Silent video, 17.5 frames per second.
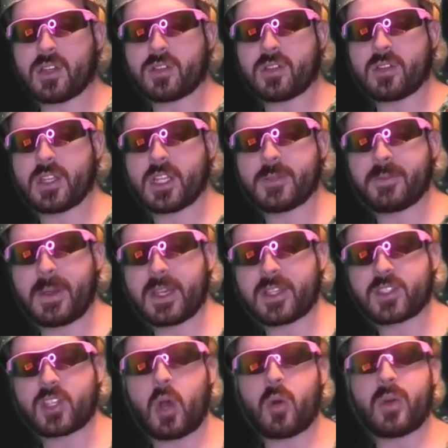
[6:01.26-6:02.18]
of these being
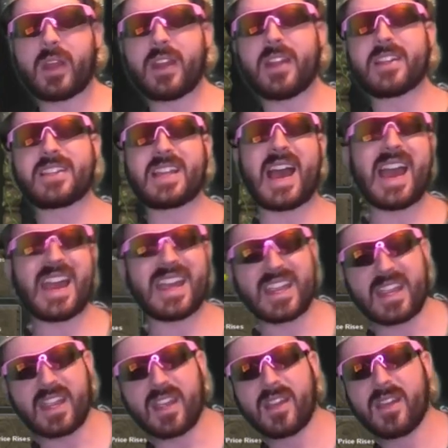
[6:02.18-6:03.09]
sold in a
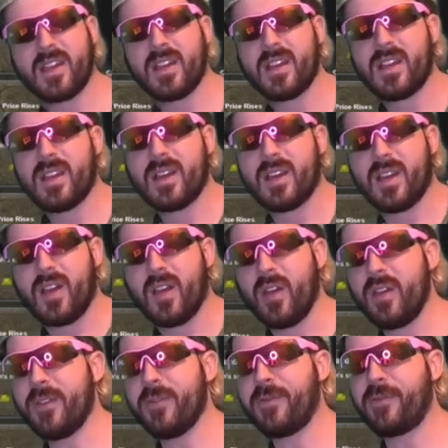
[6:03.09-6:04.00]
day.
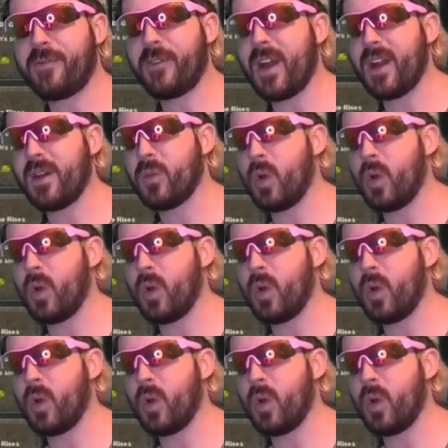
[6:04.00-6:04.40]
Who the fuck?